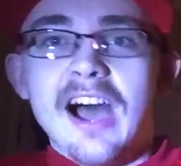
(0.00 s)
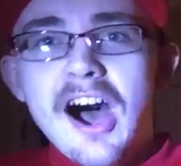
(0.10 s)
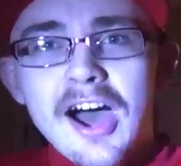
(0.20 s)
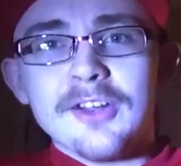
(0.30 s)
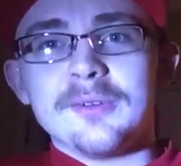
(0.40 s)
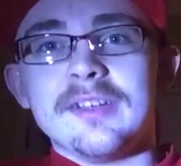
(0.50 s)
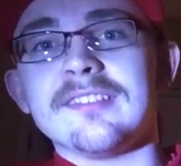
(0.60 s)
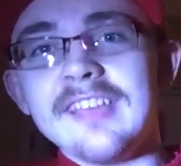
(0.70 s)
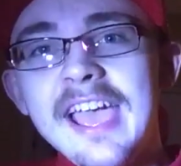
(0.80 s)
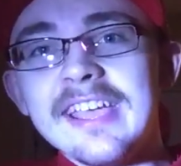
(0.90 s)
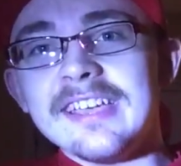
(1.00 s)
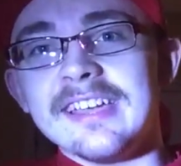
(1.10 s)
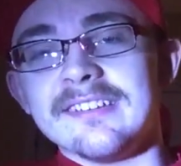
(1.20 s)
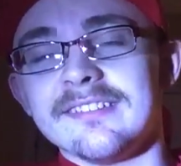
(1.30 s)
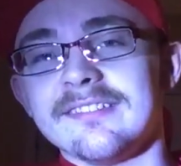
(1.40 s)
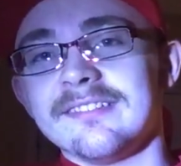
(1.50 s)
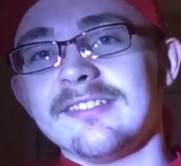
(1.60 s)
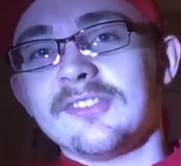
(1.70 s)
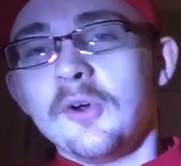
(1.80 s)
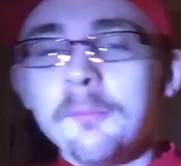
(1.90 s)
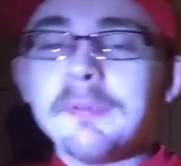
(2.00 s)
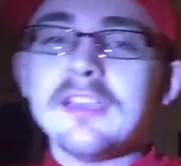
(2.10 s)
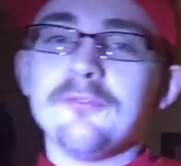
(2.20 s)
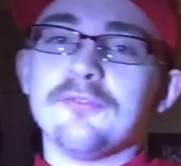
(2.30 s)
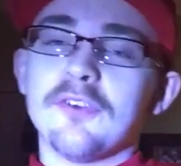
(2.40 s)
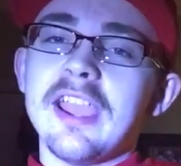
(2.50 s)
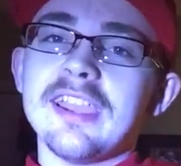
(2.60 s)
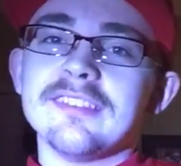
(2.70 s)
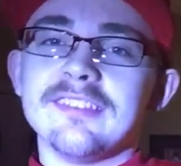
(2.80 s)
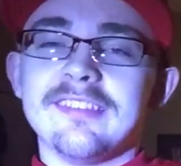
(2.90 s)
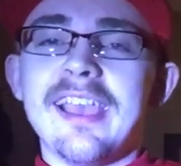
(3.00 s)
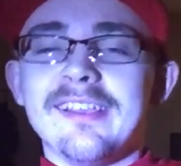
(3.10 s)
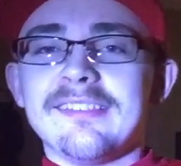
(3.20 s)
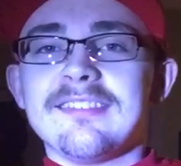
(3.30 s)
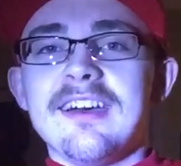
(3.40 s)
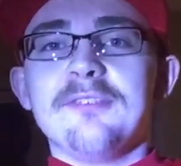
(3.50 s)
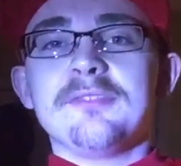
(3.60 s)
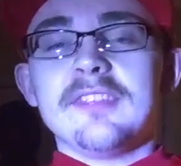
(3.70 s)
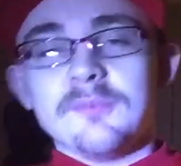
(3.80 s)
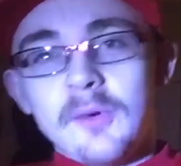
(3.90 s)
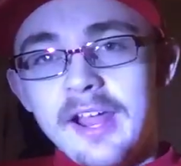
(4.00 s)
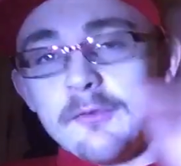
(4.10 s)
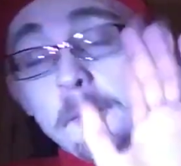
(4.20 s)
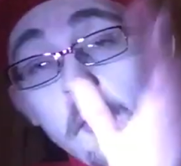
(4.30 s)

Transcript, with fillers: Honor it. Take it. Don't be afraid to take stuff that whatever.